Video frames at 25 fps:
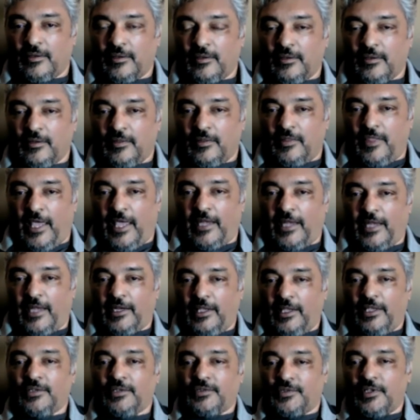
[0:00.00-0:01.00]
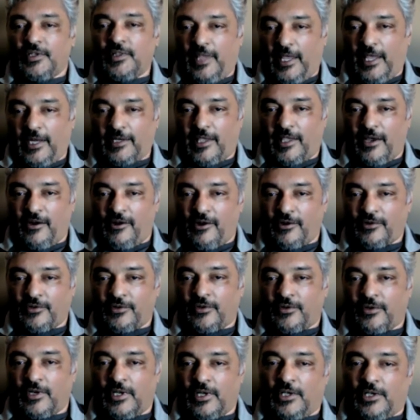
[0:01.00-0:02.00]
that is in that character?
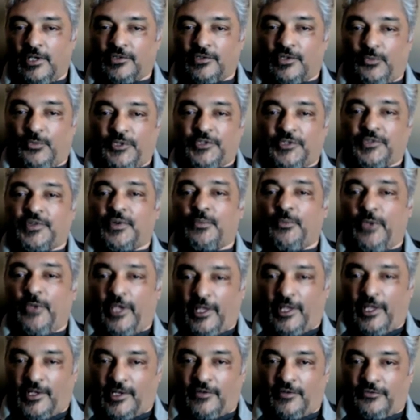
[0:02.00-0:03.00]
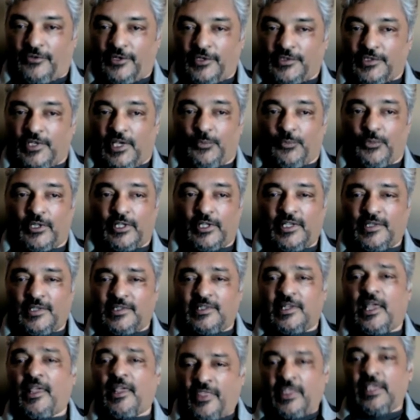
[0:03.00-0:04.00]
So Mr. Mehta, for example, is
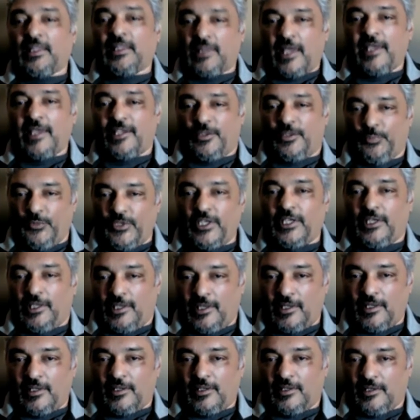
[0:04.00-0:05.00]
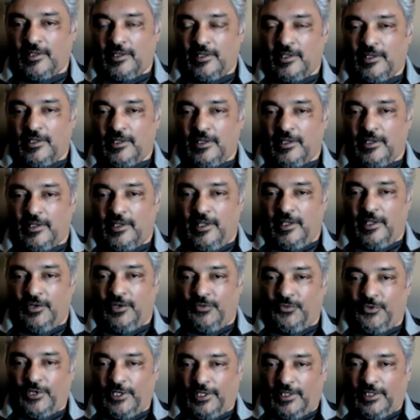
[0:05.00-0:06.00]
nothing like me
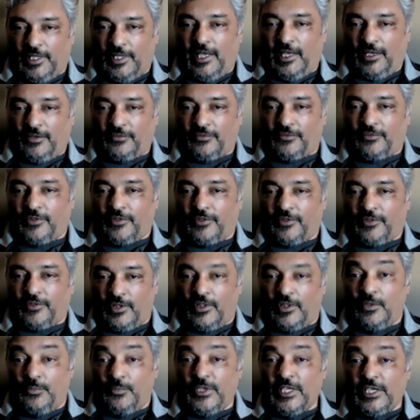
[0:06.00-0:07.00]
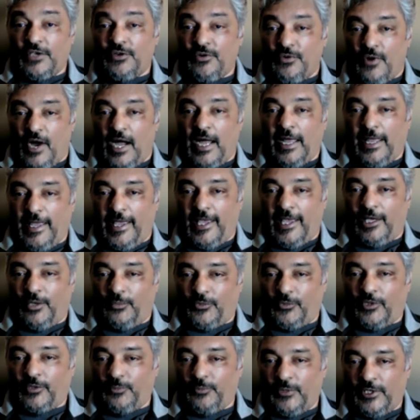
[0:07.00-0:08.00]
in real life, the me who I am,
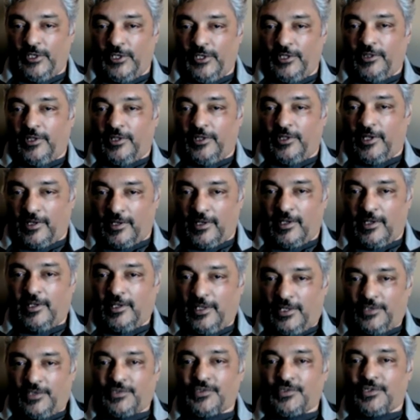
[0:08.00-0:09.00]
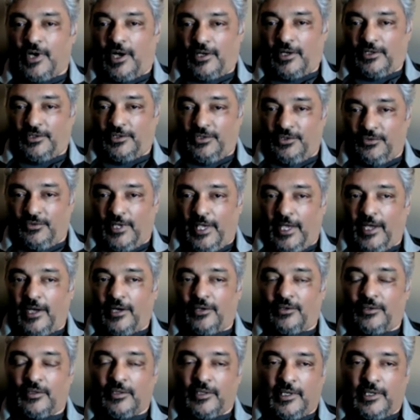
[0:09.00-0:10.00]
the me that is talking to you now.
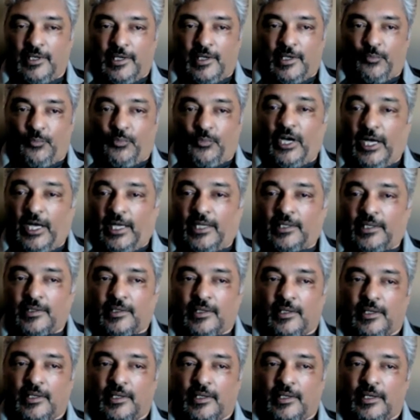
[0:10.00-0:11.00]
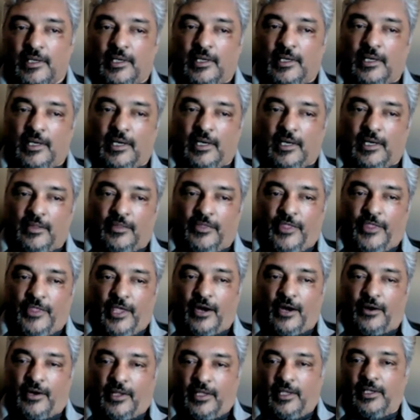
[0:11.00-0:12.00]
But
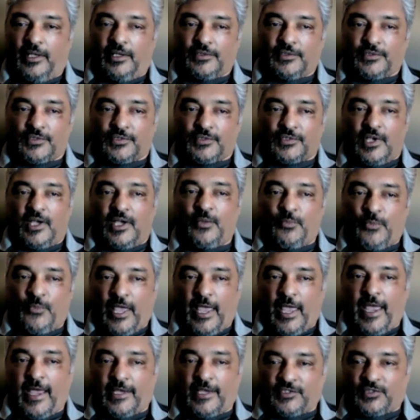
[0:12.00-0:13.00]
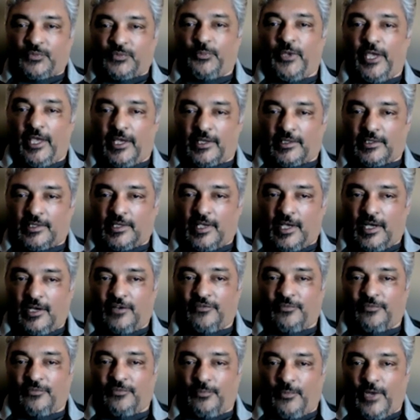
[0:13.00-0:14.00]
there is some aspect
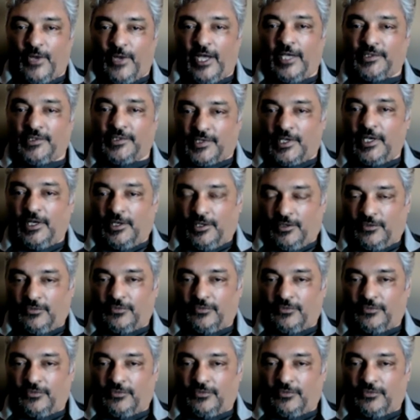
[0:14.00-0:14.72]
of myself